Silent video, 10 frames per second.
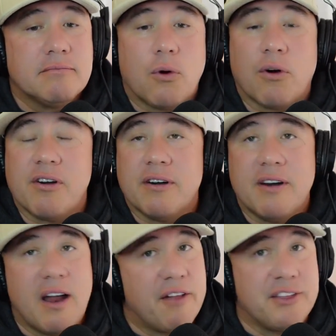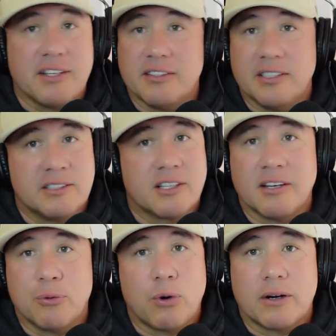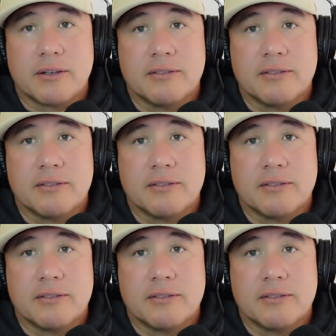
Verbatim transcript: or nothing is going to work.